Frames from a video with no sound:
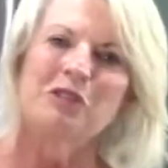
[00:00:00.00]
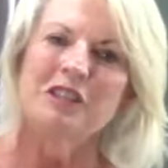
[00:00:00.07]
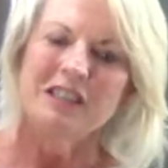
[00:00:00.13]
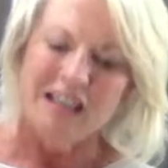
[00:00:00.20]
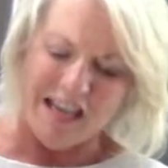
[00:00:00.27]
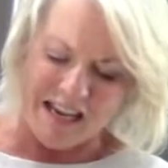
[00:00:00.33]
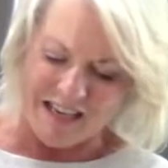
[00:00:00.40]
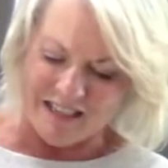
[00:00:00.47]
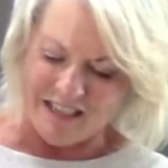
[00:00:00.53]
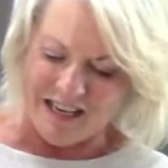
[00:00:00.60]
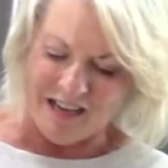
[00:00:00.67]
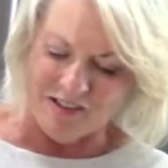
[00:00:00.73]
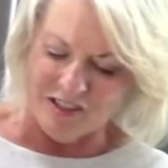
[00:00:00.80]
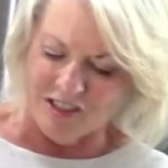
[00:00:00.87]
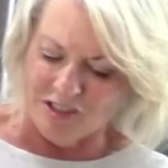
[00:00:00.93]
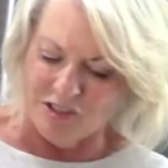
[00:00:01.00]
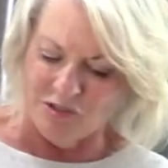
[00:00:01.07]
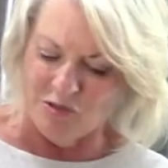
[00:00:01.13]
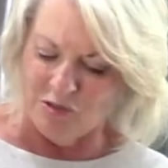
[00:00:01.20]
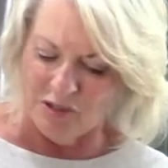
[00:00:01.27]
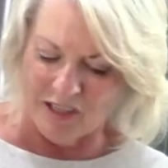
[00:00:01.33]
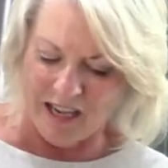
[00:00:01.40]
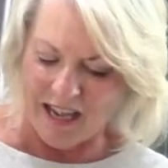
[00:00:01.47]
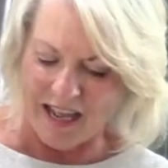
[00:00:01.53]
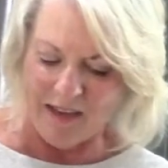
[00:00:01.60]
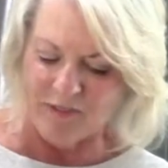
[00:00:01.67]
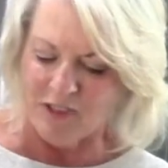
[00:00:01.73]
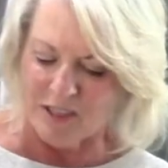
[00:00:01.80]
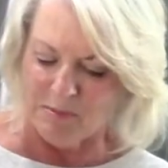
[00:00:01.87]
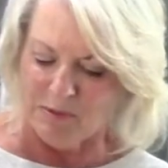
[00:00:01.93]
And how can you have
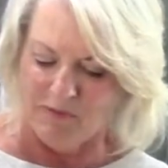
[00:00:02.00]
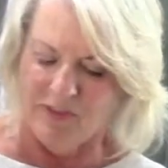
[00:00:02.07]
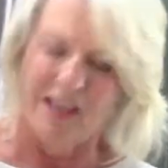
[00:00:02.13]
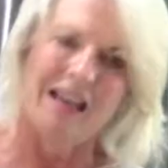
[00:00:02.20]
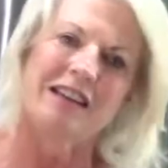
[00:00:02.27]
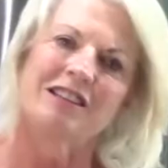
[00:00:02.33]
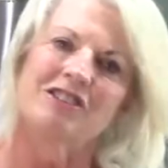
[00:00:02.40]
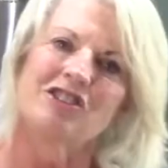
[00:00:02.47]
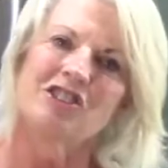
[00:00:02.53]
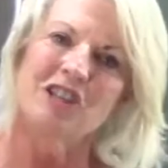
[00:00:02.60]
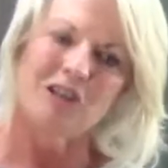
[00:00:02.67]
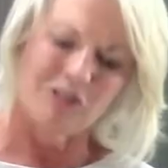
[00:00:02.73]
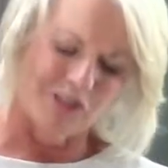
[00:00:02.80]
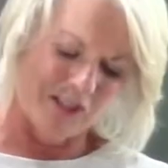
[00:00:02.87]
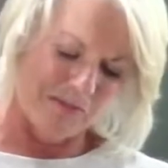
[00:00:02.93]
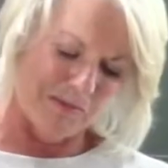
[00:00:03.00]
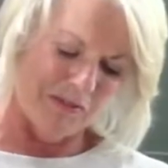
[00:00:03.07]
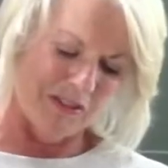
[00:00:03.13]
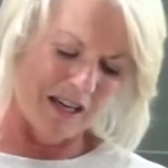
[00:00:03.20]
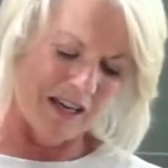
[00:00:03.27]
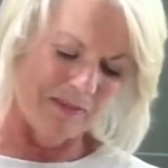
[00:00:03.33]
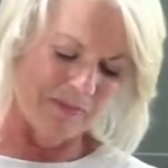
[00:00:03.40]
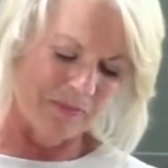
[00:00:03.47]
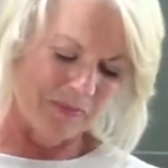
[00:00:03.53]
some of that and share some of that?